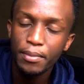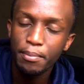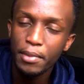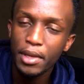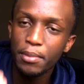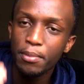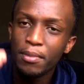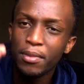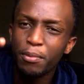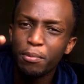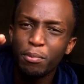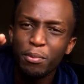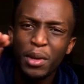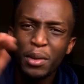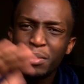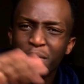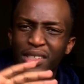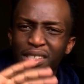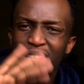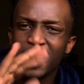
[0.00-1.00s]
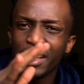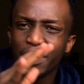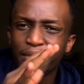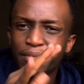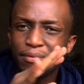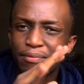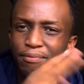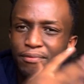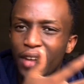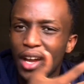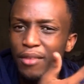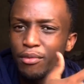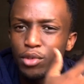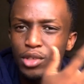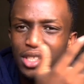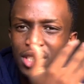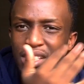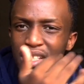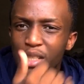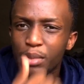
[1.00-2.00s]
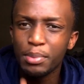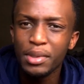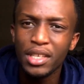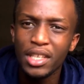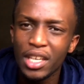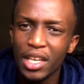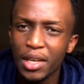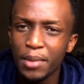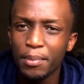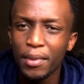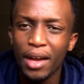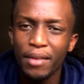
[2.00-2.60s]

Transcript: maybe it's like 5 or 6 p.m.